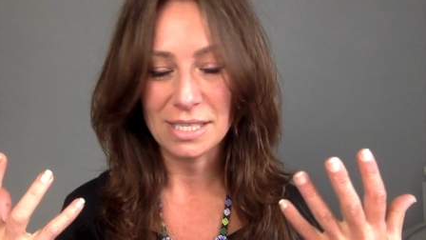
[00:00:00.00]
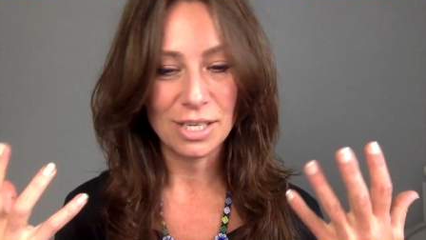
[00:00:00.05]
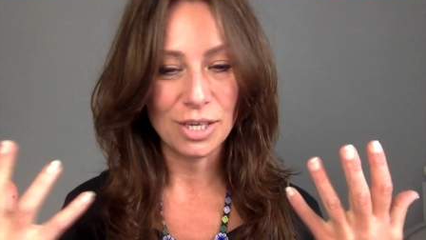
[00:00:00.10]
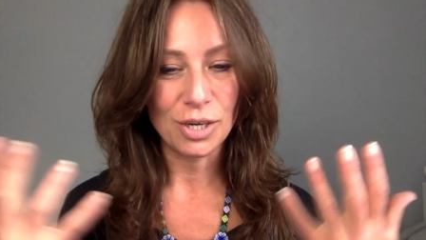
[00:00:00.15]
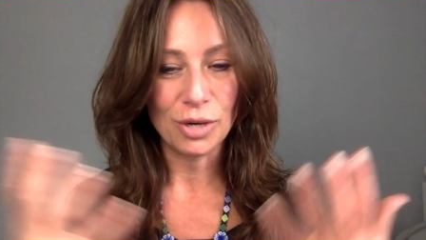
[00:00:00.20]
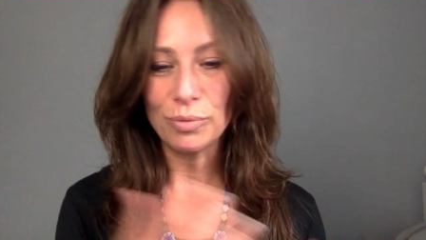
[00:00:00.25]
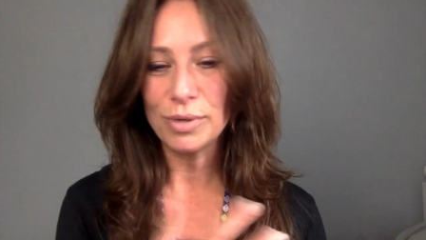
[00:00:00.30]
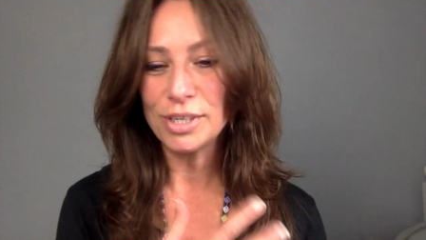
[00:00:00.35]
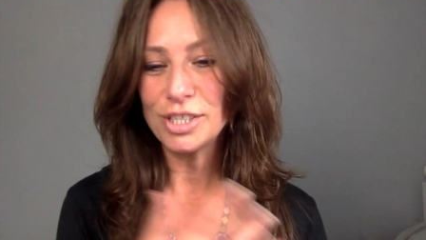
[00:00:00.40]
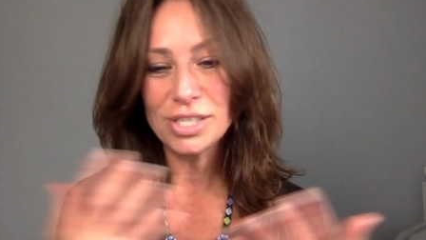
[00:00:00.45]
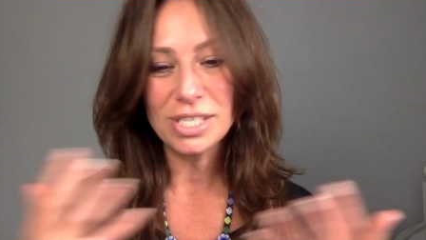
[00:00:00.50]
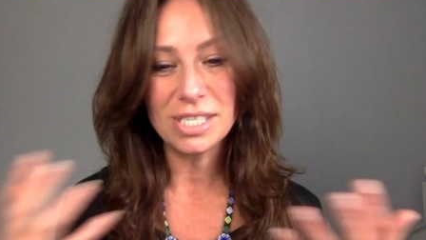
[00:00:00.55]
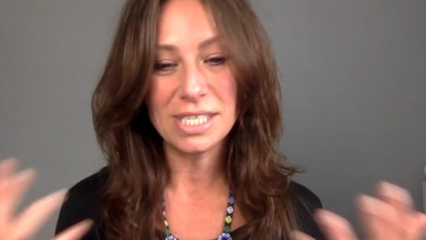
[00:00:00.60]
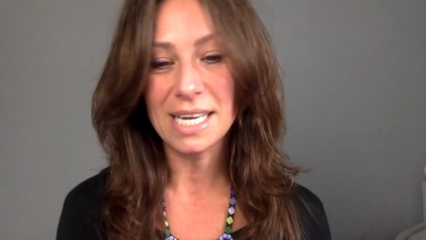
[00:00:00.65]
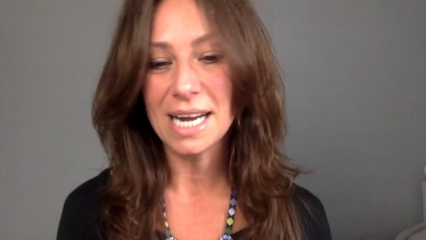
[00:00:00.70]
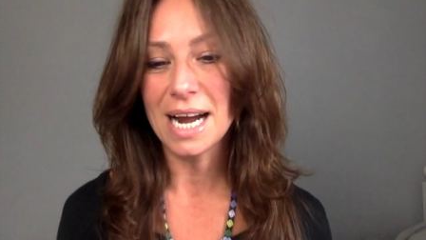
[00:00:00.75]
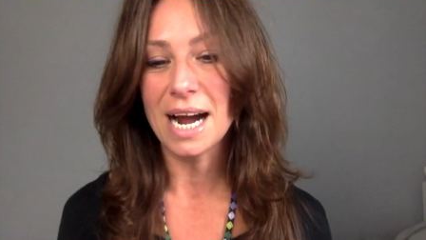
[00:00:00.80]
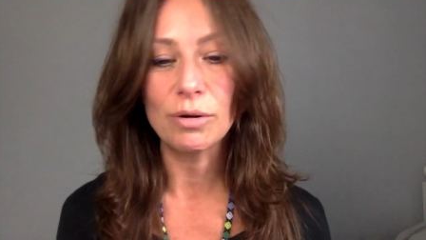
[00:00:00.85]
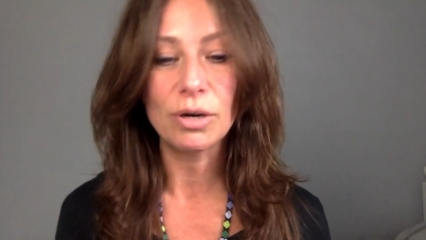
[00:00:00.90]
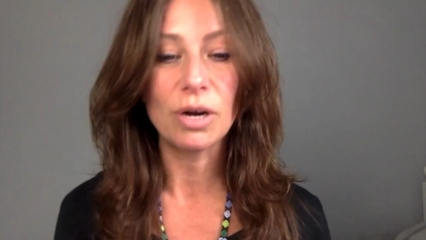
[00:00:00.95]
you know, we just
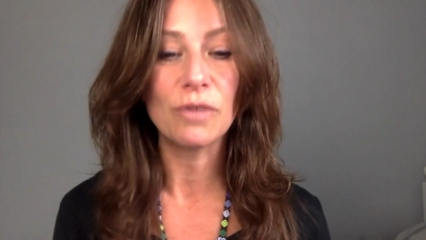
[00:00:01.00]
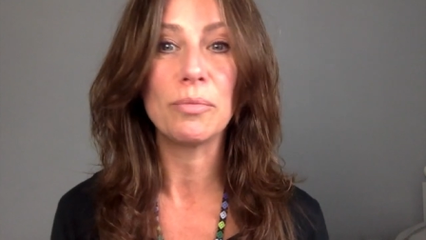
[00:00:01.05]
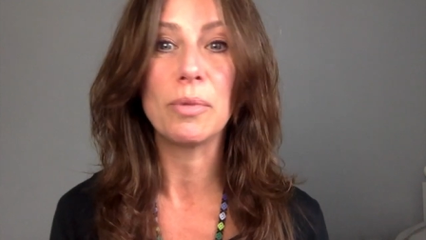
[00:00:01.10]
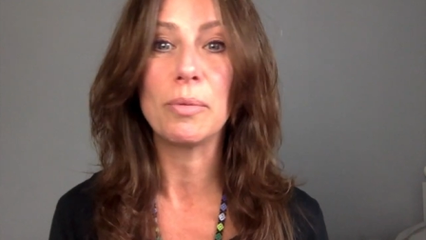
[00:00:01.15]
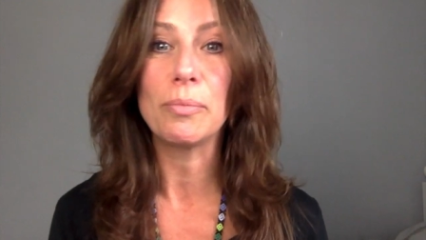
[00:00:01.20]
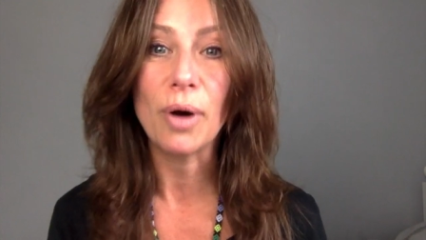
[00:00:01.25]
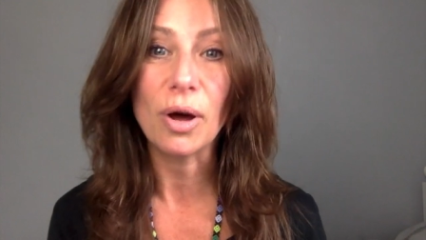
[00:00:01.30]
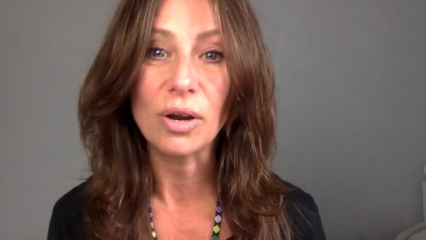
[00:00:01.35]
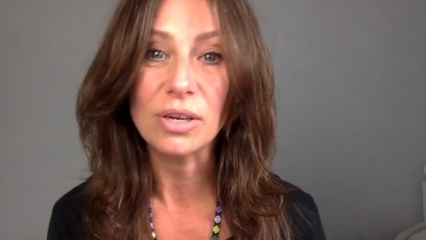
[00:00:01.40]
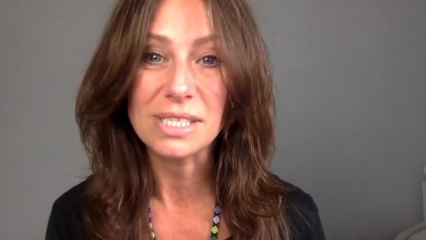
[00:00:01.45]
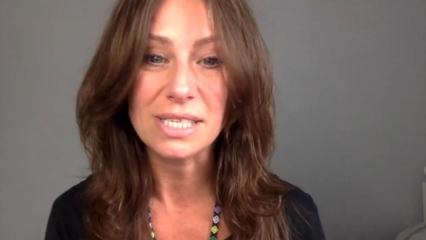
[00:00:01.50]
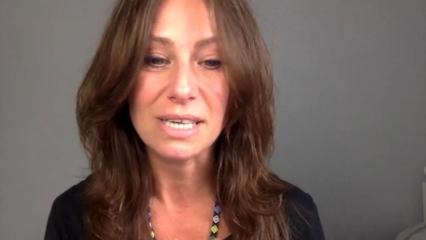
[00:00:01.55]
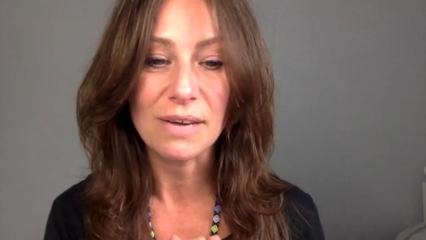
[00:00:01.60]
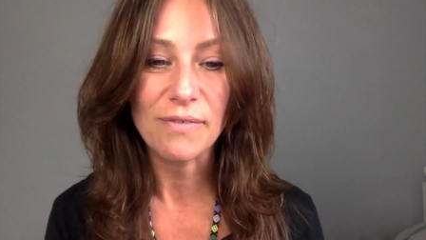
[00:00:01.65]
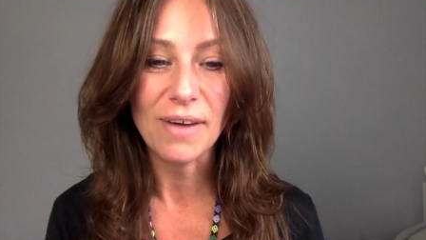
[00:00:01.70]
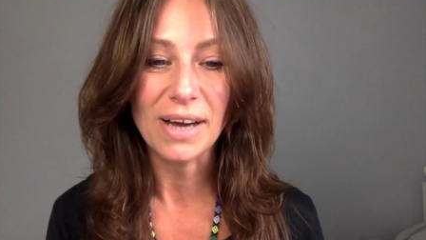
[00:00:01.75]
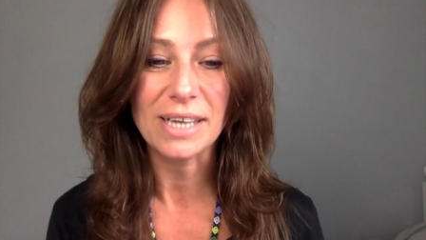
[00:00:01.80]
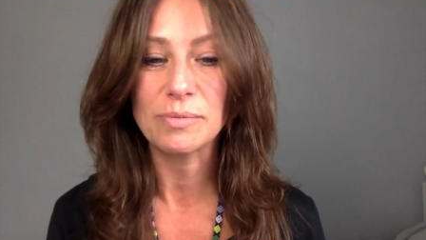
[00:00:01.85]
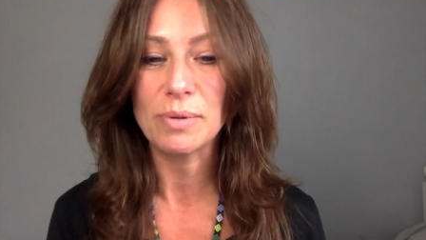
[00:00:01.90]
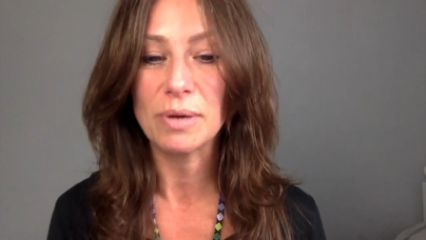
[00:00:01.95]
see how government policy
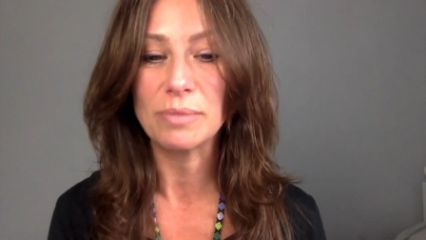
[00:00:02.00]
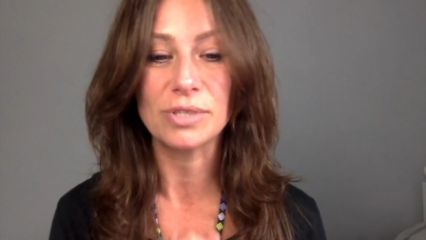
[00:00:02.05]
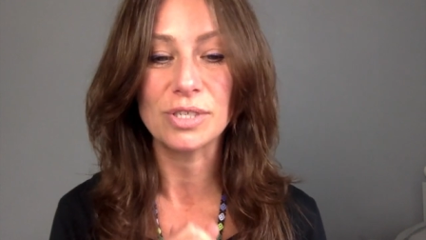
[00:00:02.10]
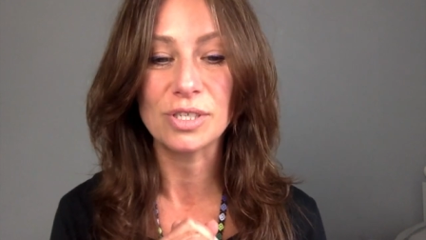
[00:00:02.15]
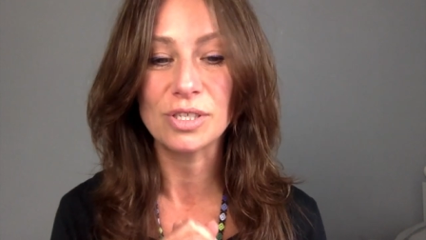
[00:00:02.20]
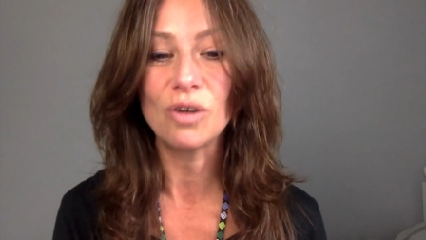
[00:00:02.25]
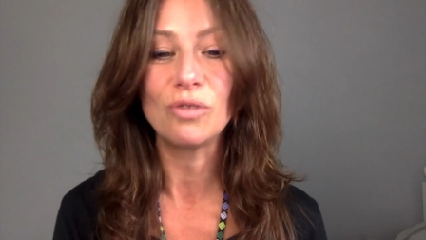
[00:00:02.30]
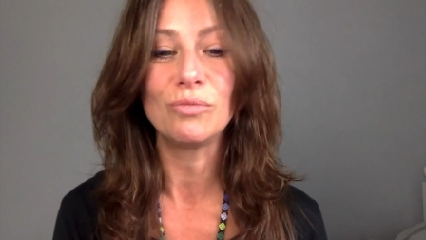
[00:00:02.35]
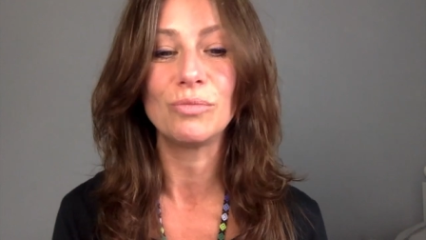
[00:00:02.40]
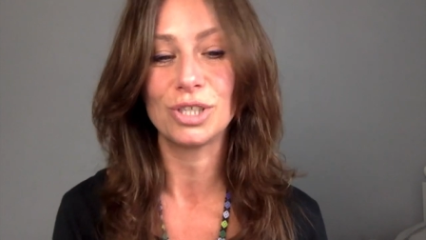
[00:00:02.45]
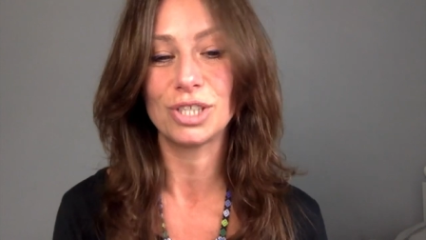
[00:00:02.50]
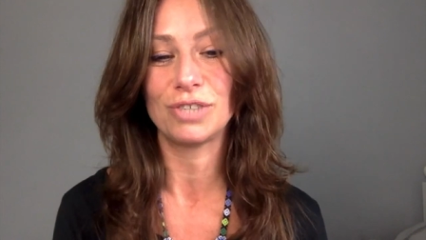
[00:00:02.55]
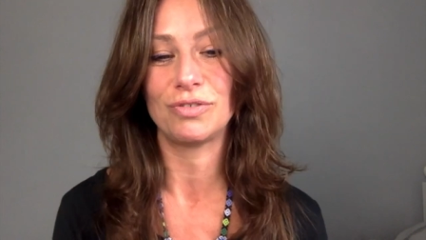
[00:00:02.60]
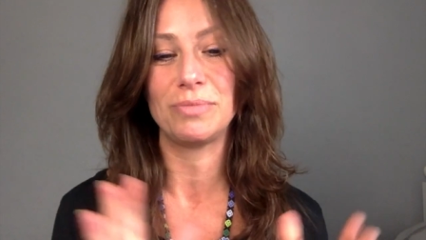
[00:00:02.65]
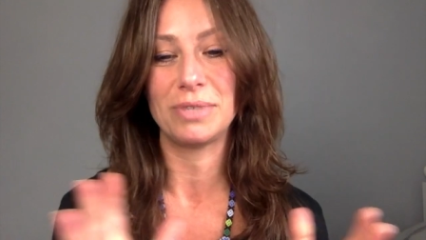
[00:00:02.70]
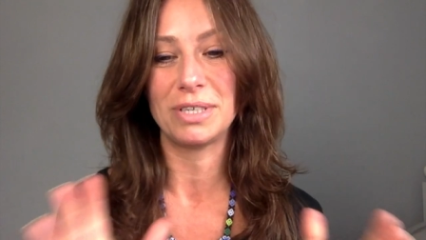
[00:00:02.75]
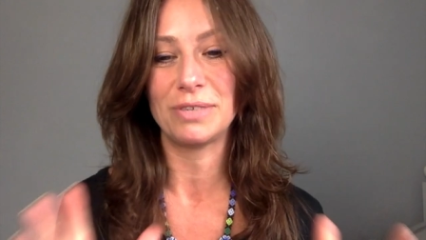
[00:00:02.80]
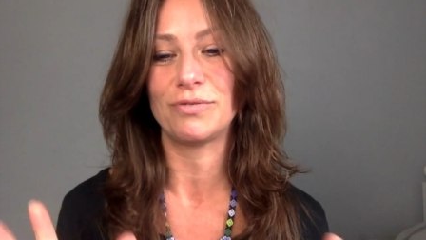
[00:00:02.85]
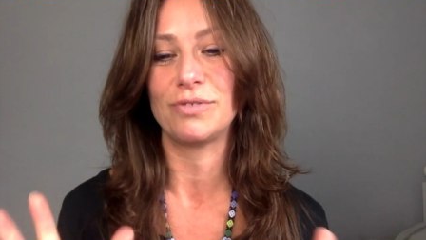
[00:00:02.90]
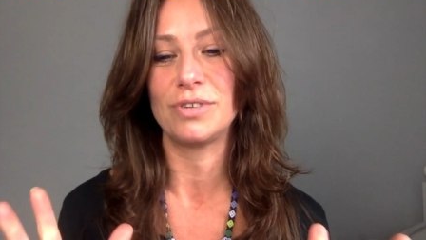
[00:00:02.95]
affects people so much
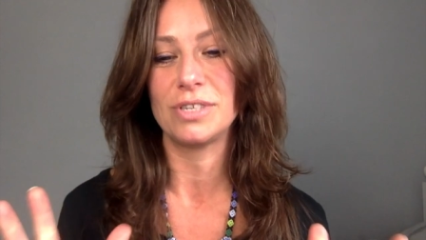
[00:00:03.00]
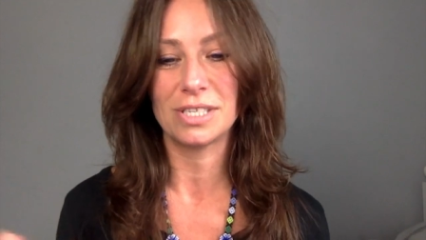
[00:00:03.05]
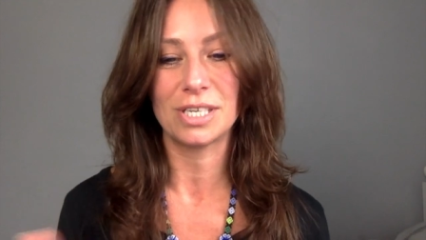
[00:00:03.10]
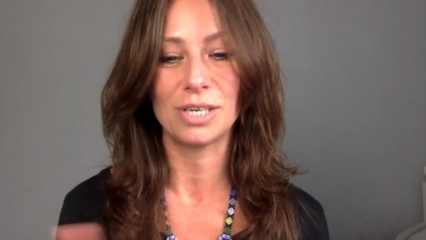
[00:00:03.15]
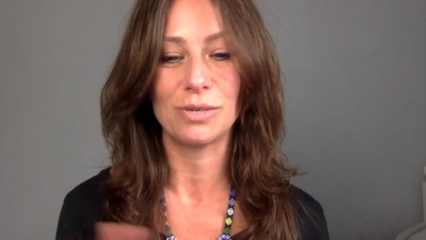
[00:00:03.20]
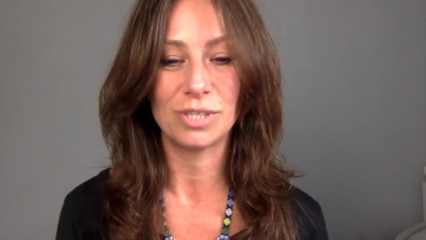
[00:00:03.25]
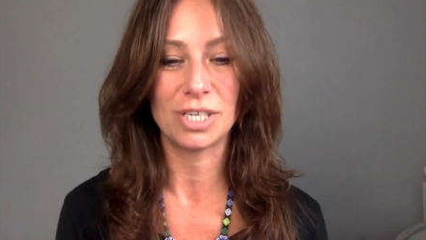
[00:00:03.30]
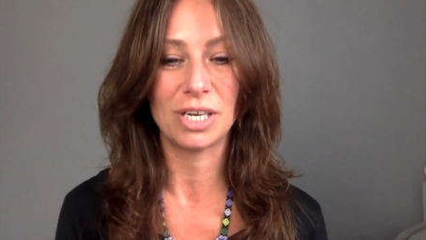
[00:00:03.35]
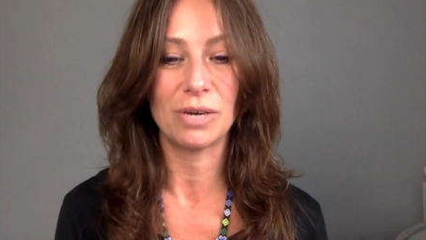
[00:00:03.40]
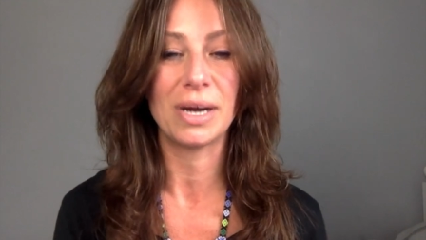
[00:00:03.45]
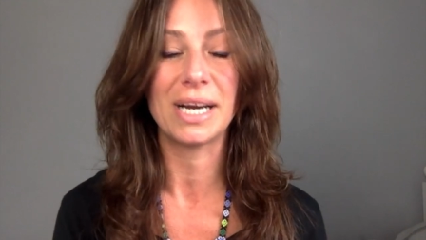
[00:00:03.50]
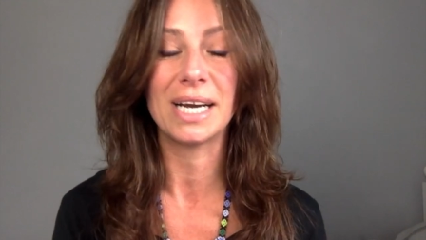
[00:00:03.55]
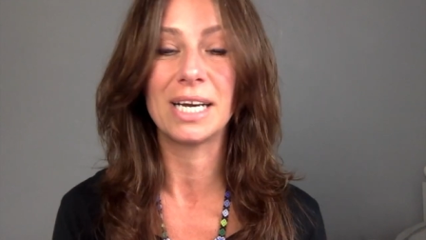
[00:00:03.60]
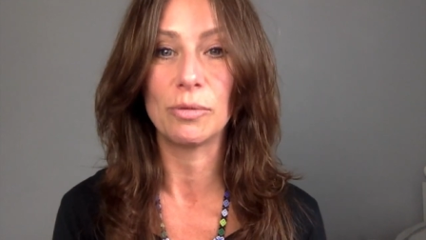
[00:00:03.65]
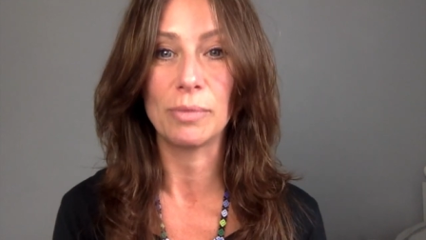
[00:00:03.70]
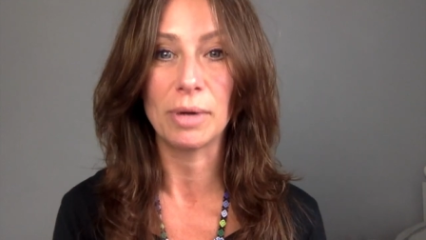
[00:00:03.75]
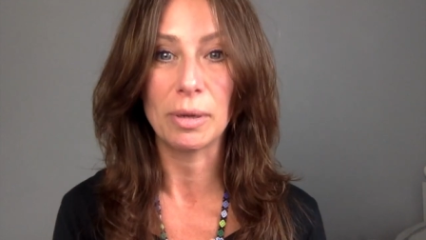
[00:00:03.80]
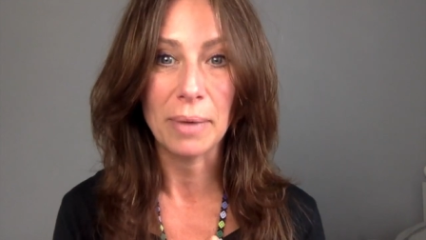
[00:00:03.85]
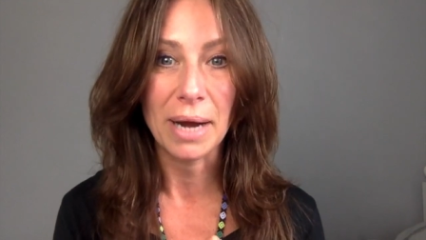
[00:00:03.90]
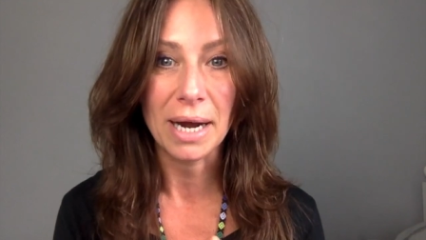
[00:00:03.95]
from different
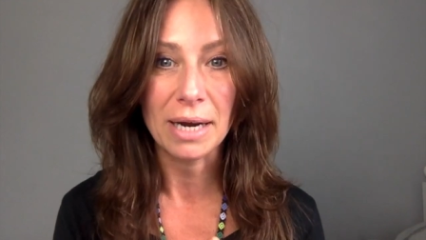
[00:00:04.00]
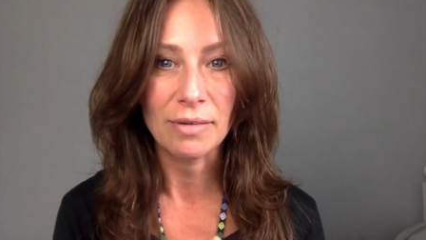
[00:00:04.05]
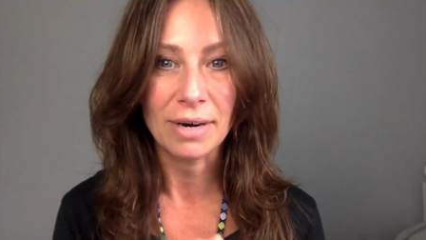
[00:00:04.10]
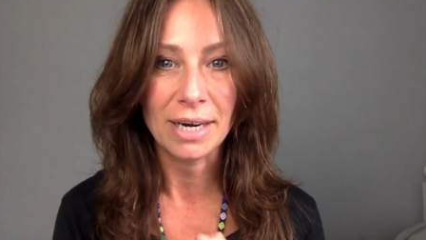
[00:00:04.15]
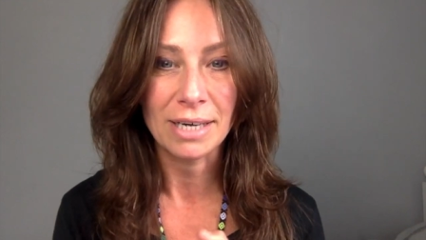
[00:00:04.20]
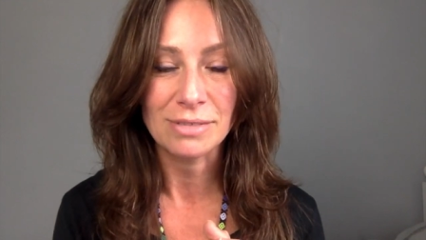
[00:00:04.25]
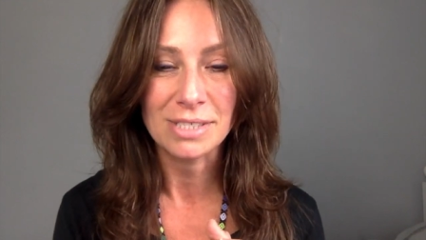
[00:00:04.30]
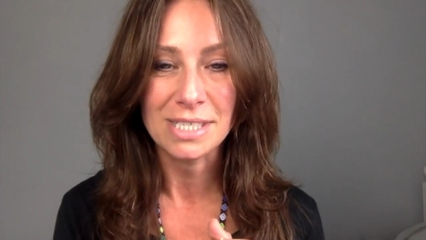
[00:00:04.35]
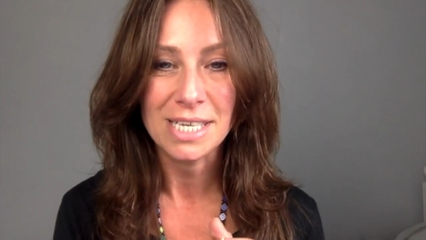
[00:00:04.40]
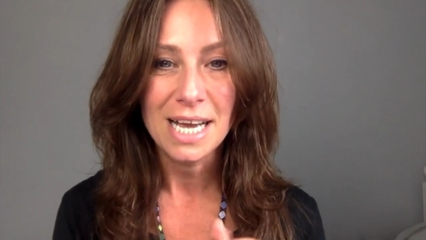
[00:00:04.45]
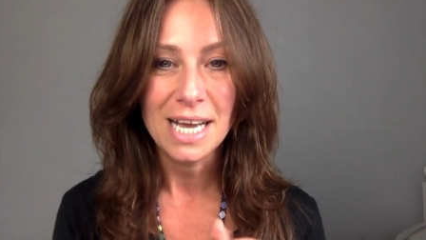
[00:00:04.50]
socioeconomic backgrounds.